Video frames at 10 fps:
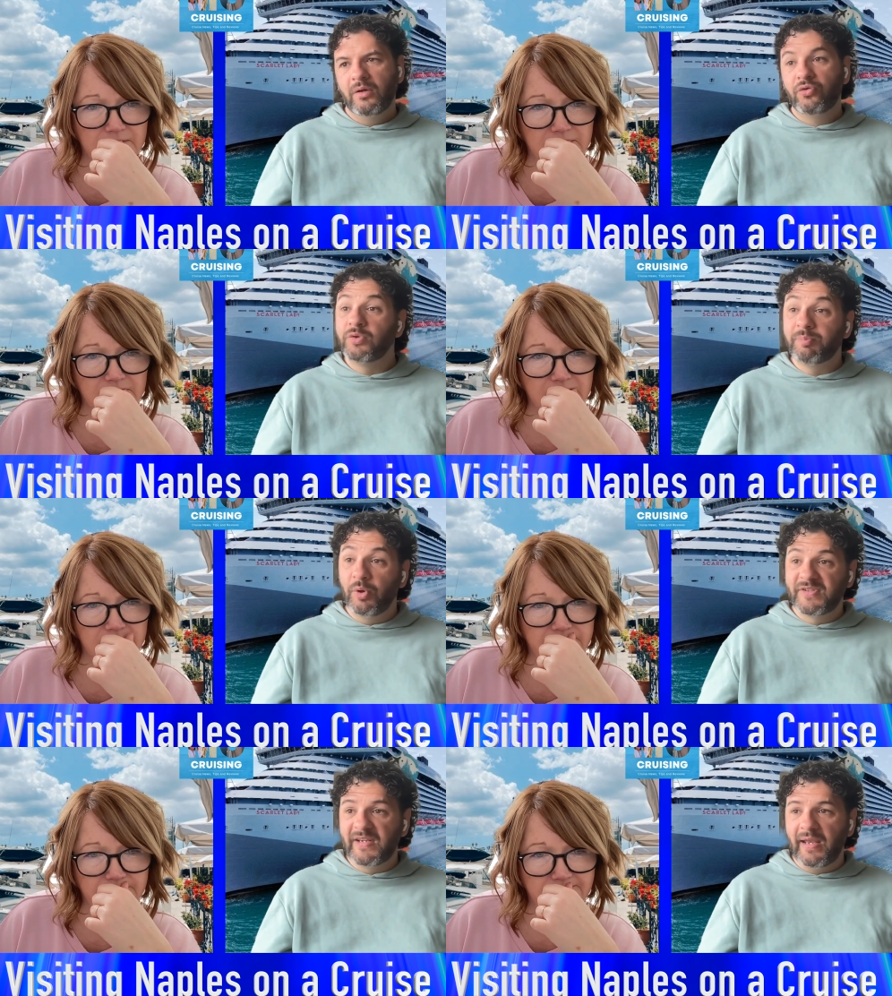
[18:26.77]
Speaker 1: cruise
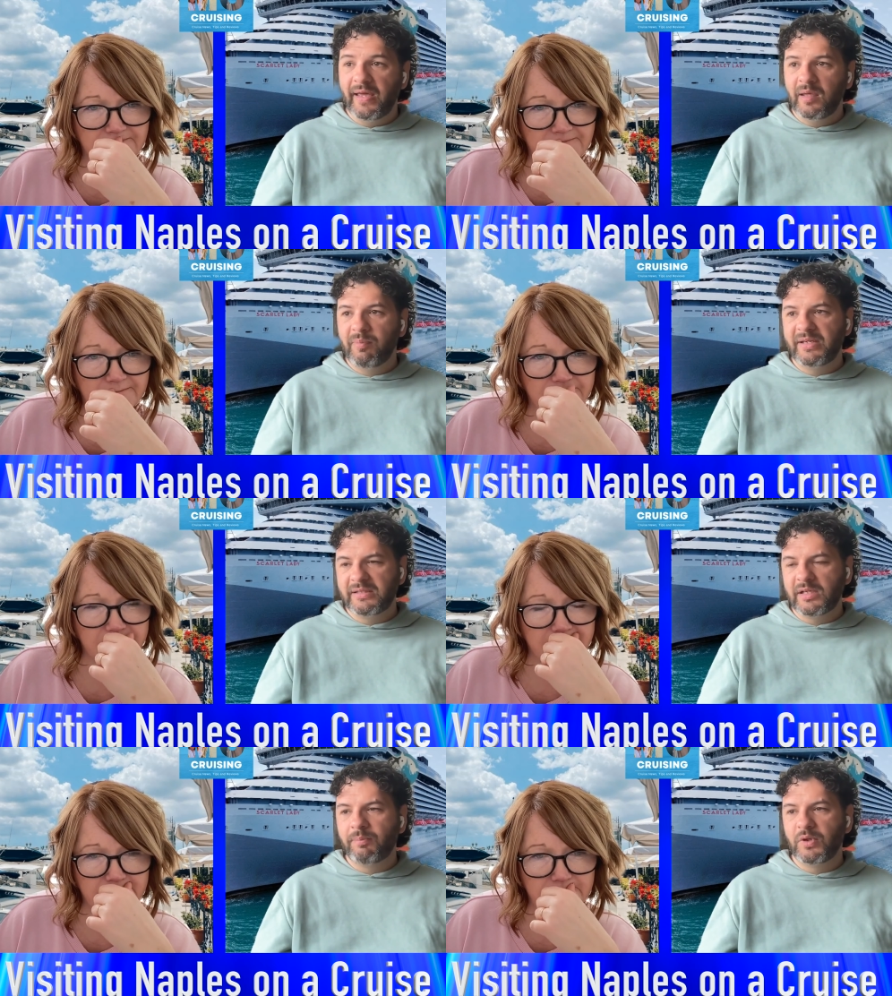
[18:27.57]
ports are like, but it
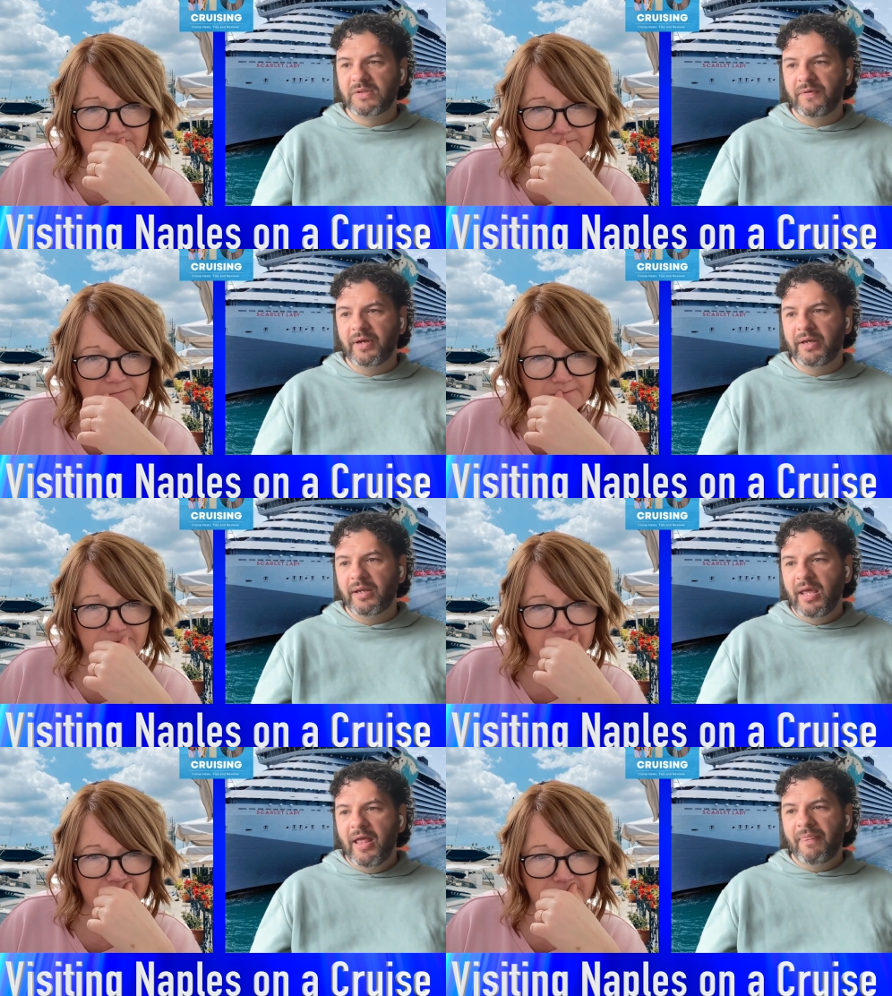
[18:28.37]
does look beautiful.
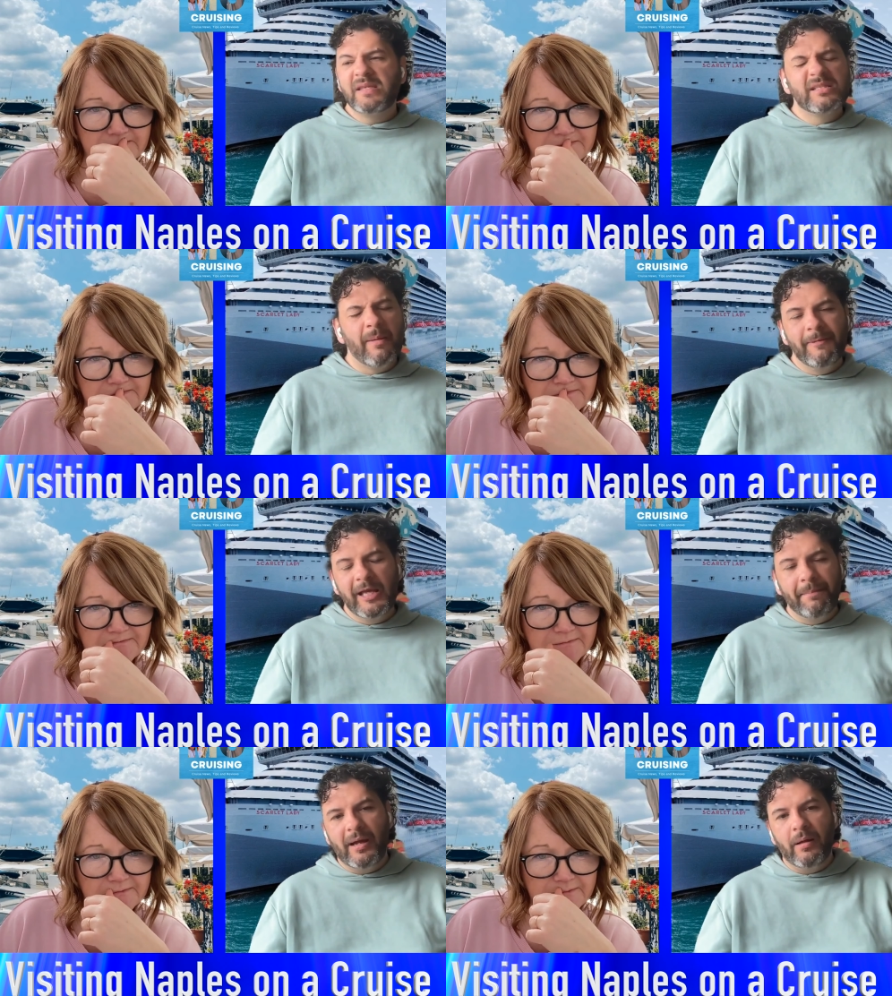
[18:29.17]
And there's
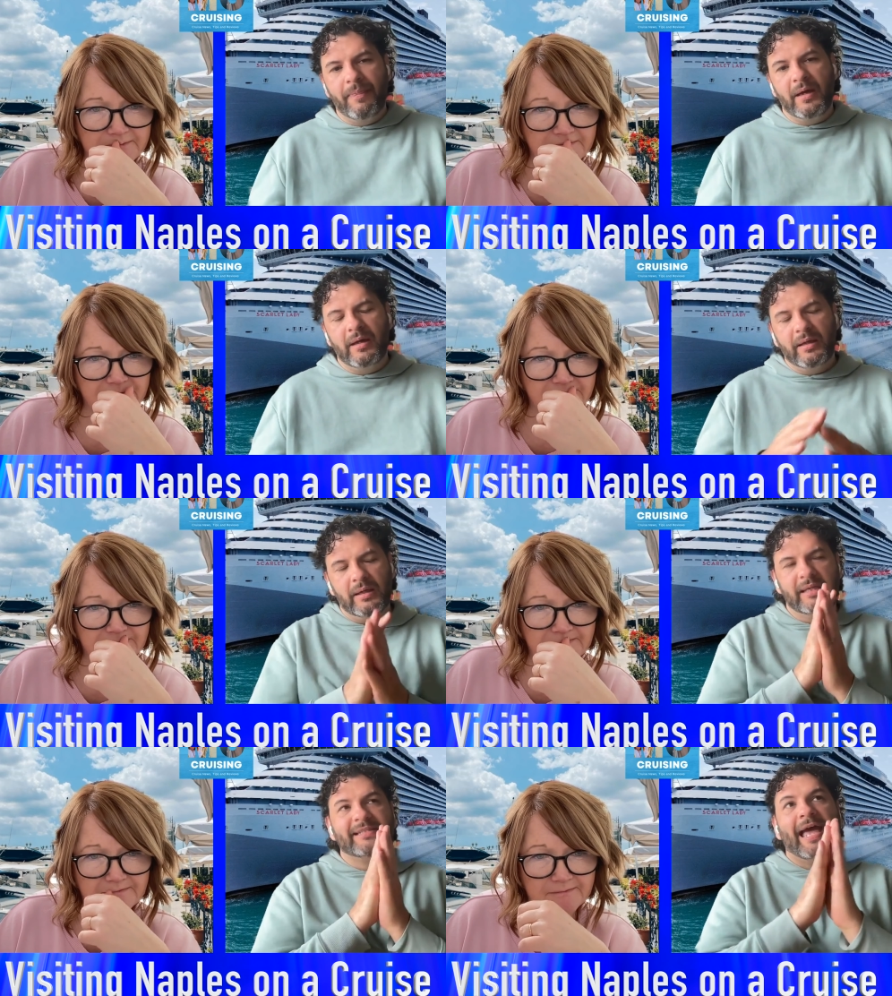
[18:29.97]
something about that
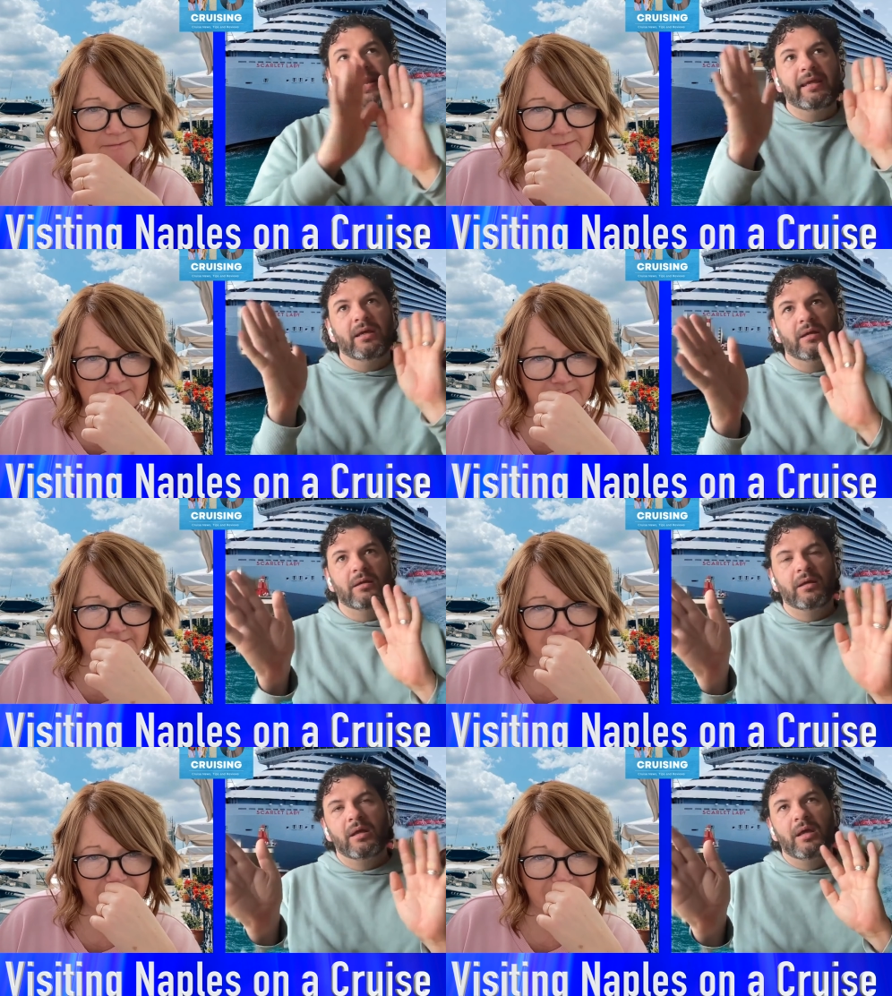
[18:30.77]

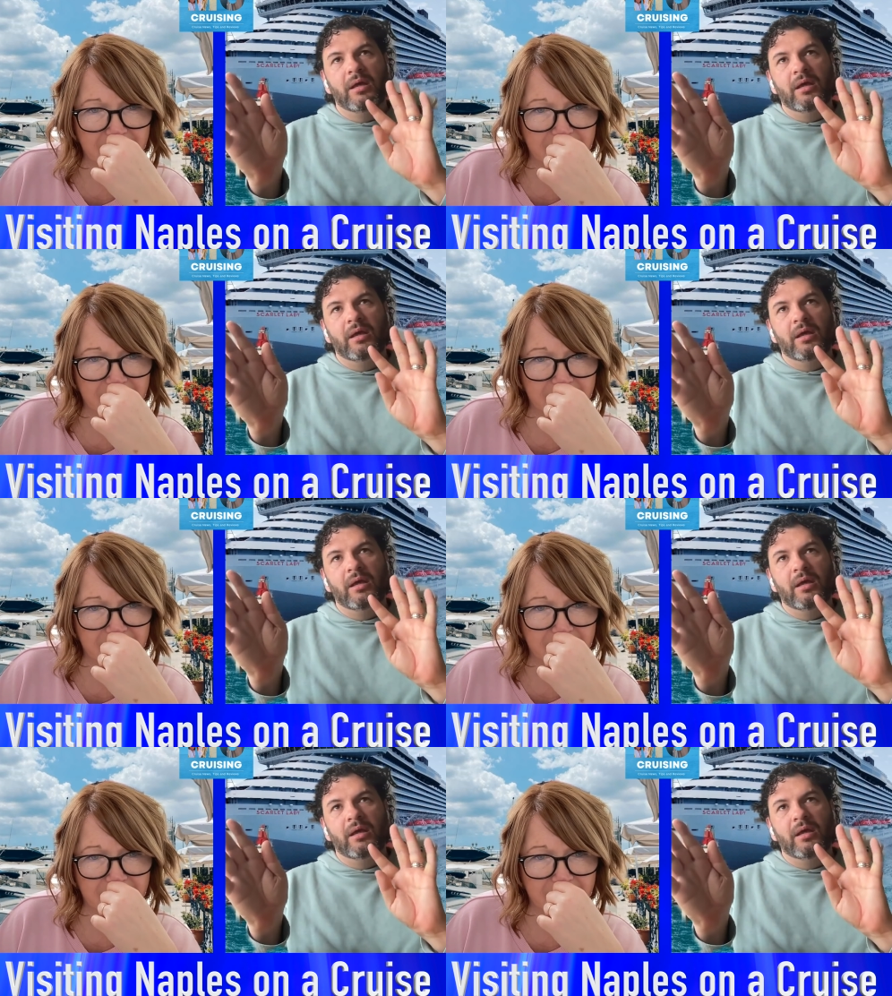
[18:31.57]
Italian